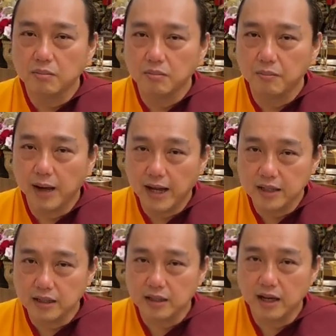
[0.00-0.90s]

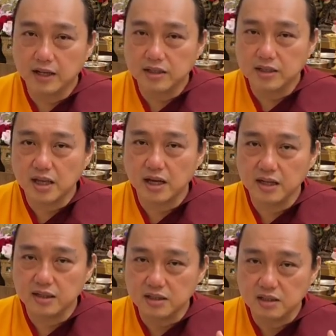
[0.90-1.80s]
by
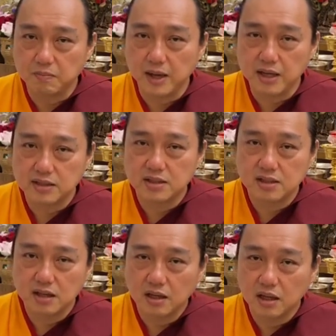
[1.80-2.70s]
understanding the space
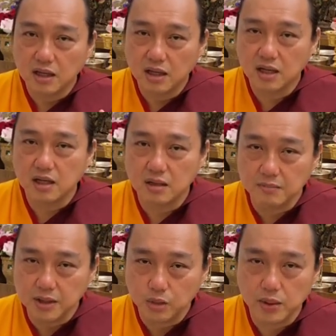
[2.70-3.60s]
in the
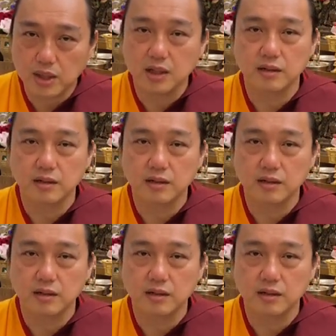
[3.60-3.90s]
between.